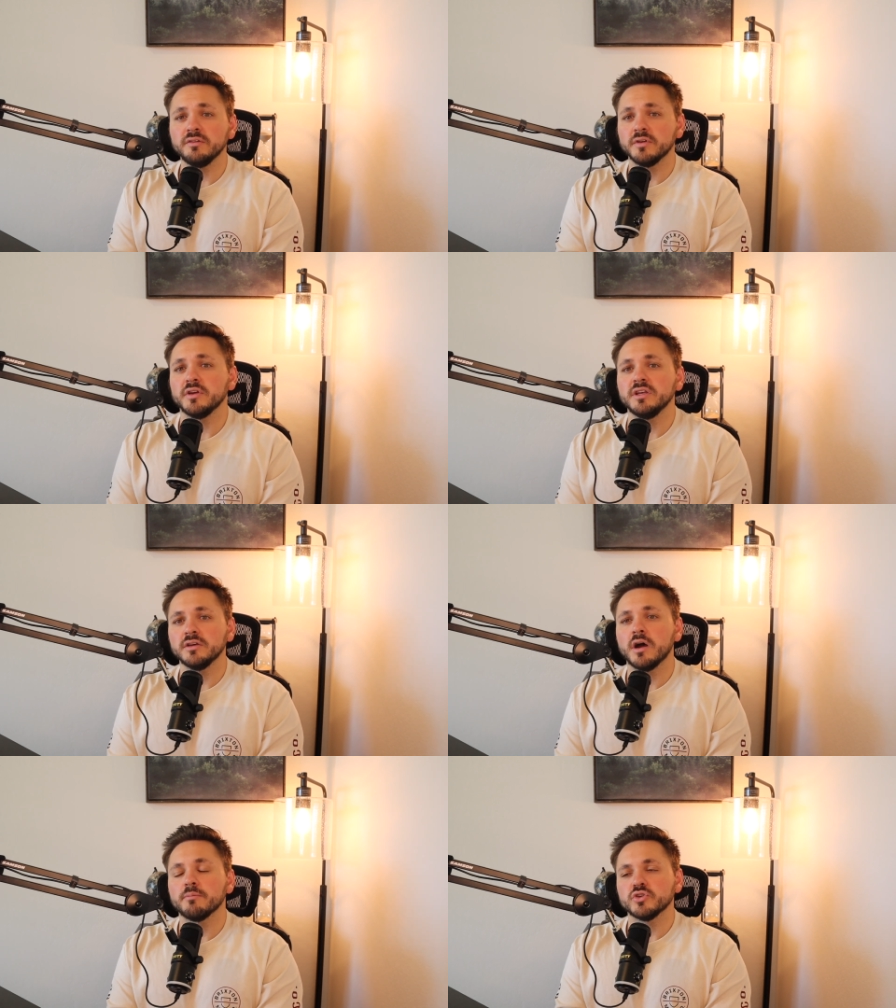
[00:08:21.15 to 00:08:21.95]
very good
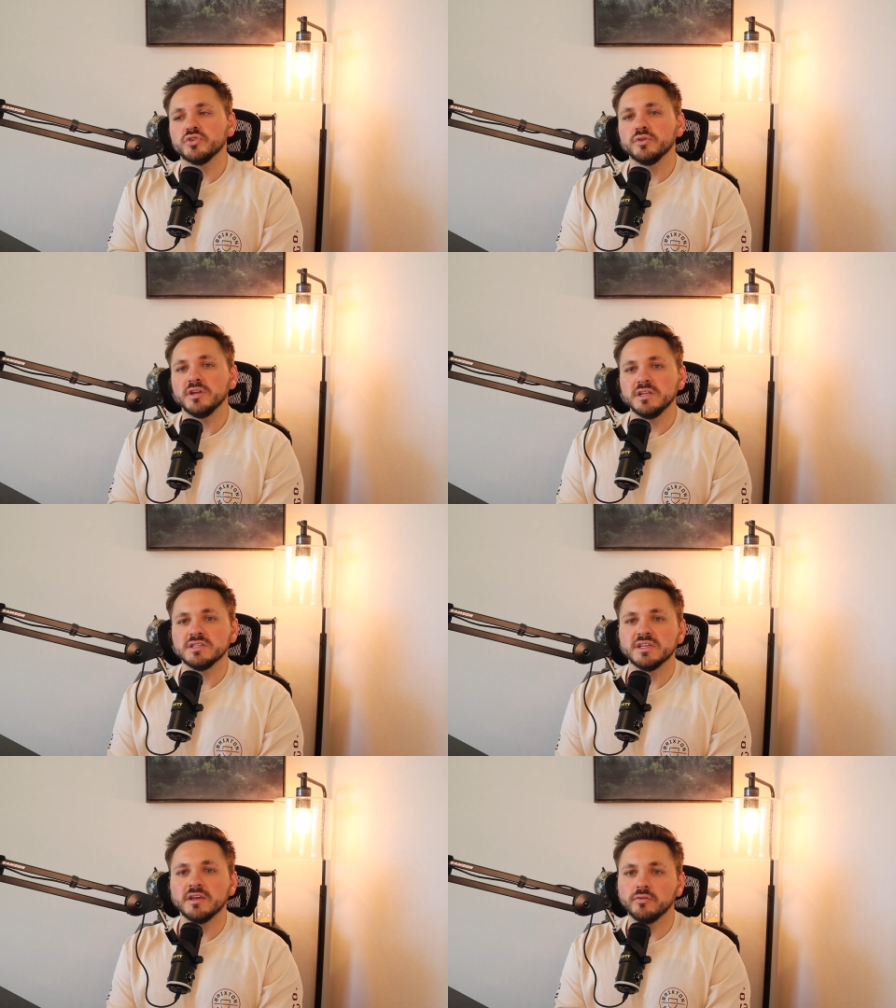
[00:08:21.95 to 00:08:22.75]

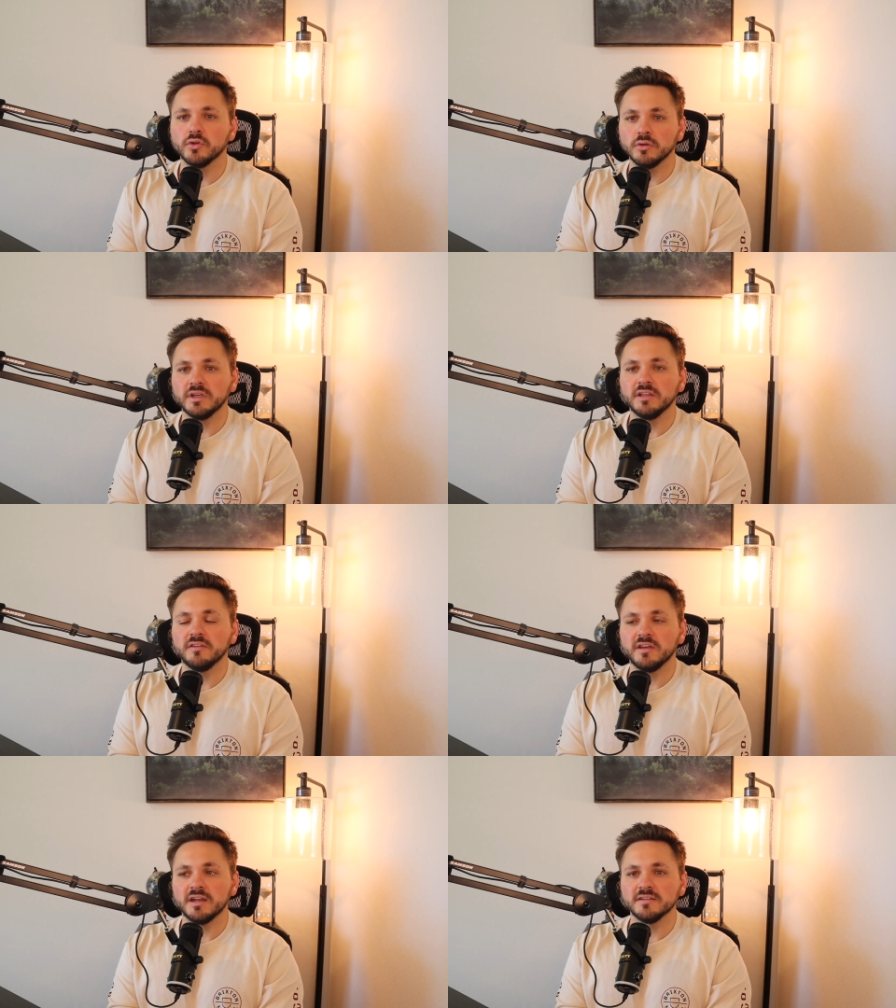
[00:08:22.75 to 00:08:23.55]
opportunities if you're looking to
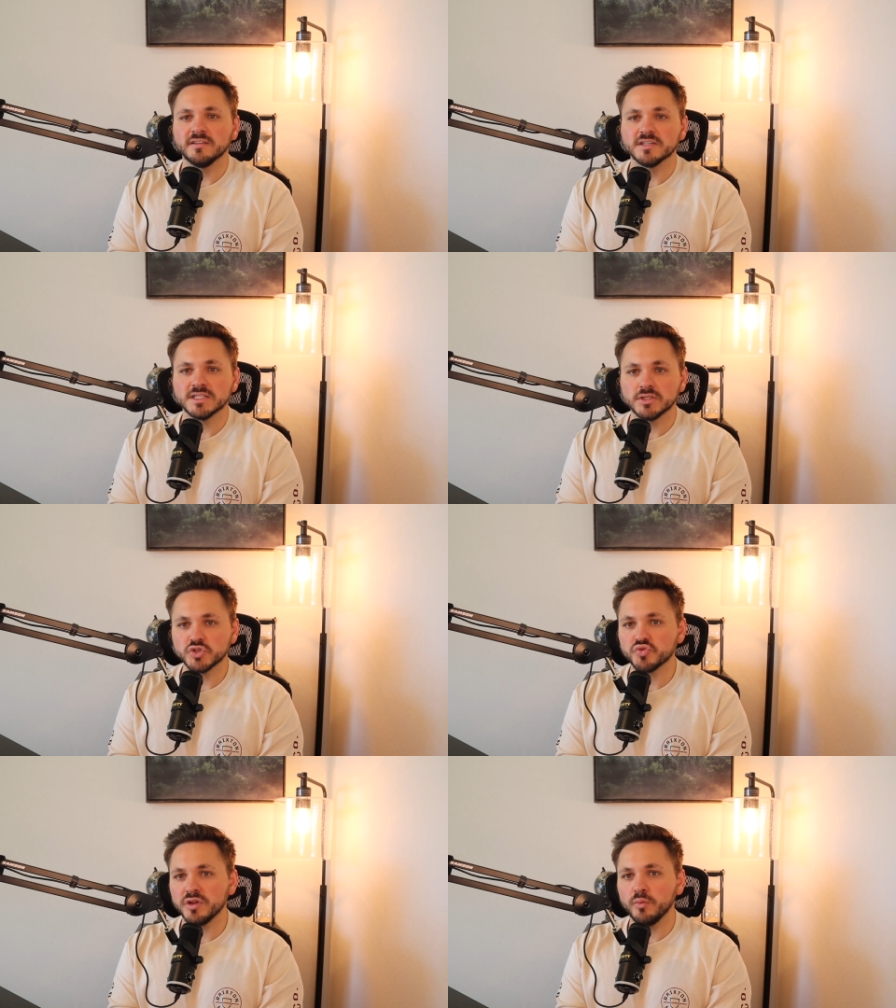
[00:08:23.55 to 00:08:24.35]
get into this
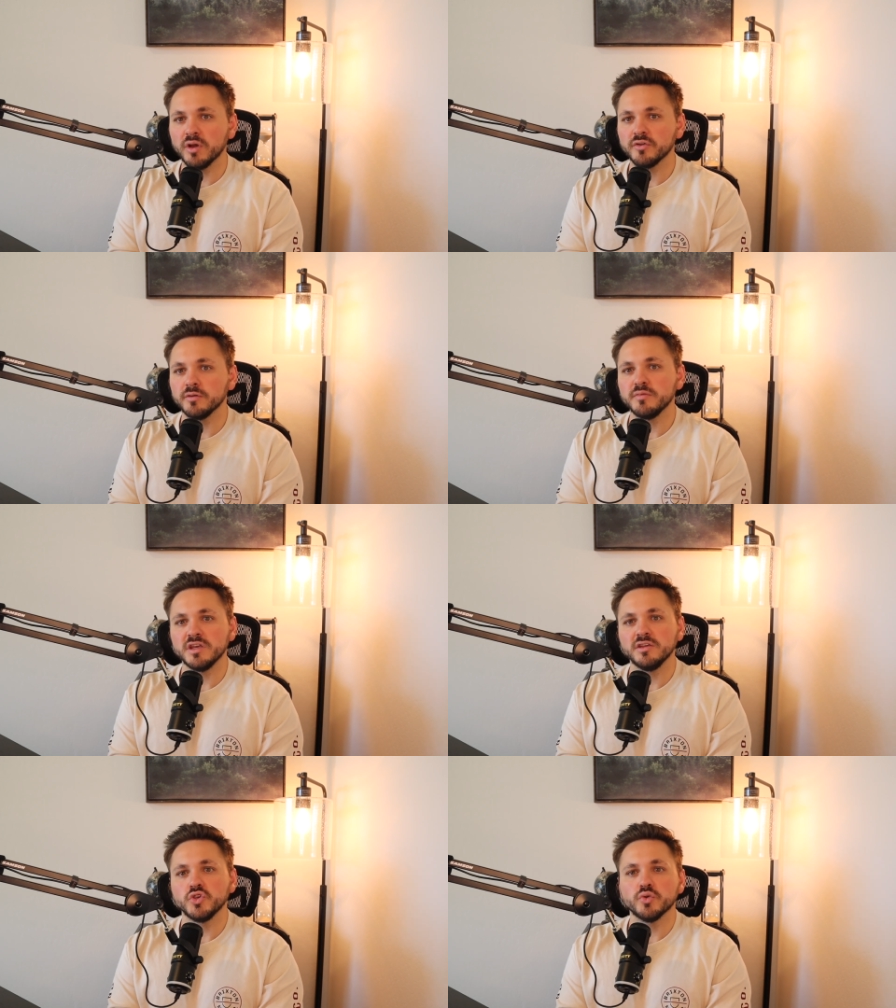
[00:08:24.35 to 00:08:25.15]
industry, whether it be
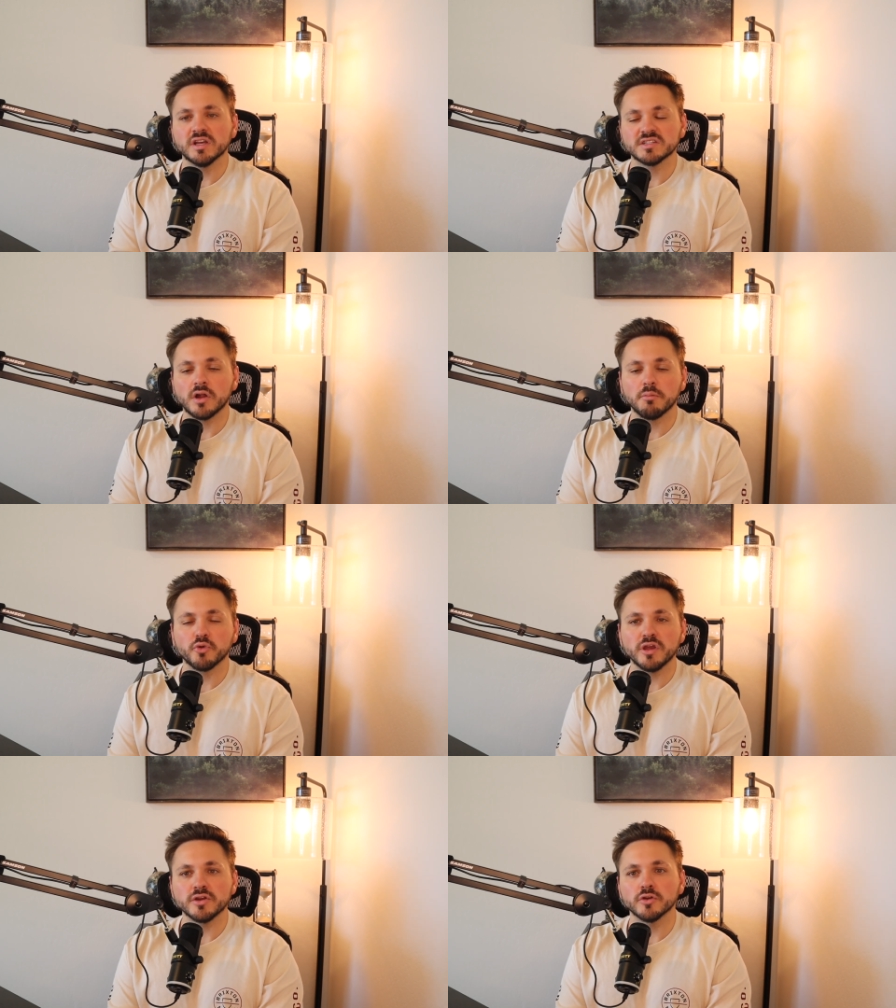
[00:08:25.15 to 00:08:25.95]
you as an
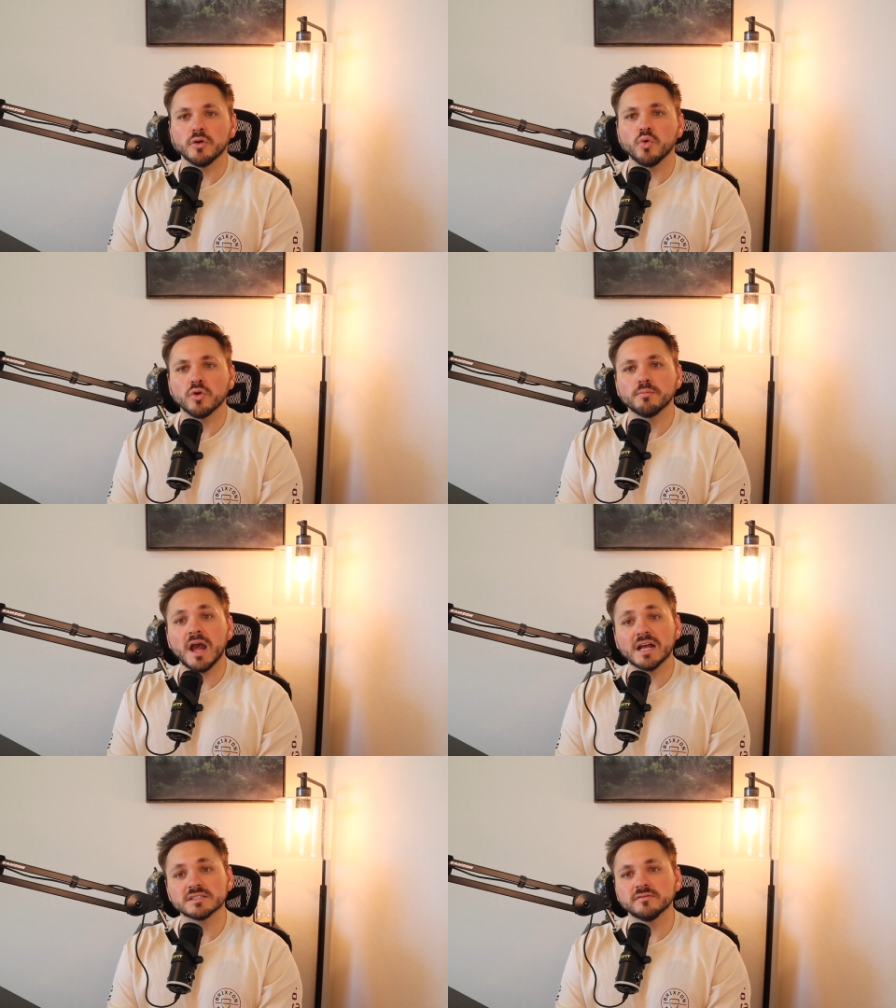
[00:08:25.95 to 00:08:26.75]
operator or
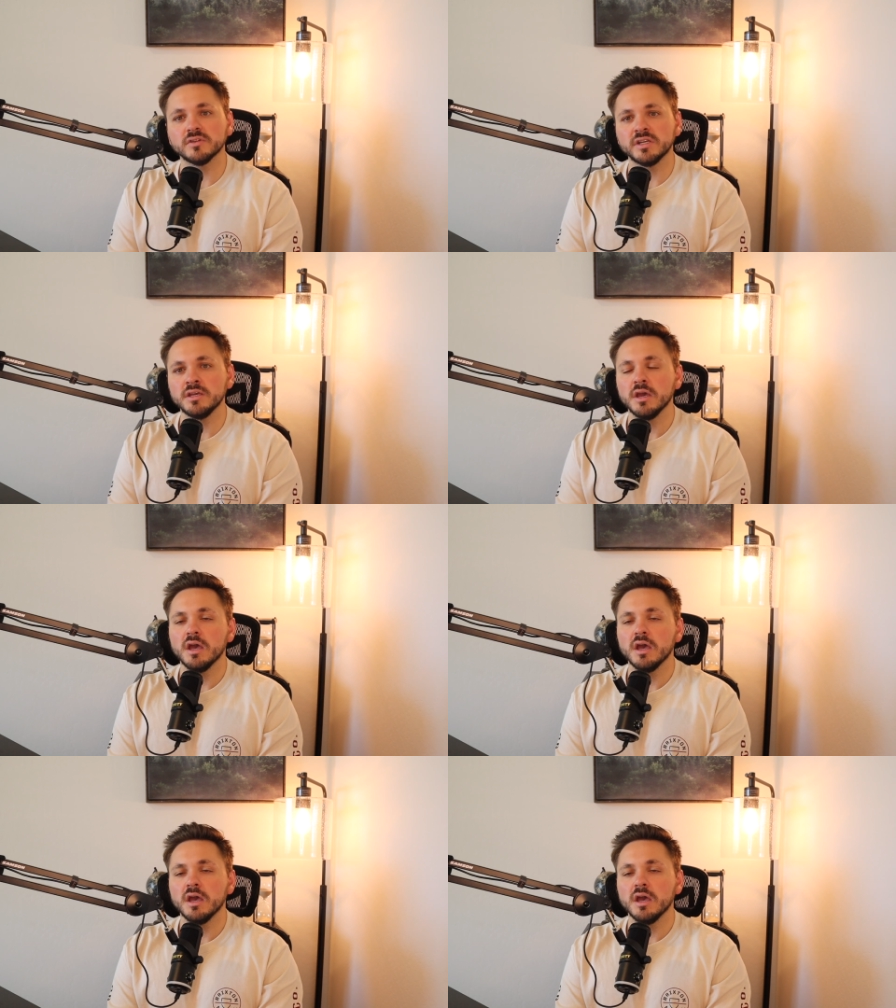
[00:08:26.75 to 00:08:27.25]
passively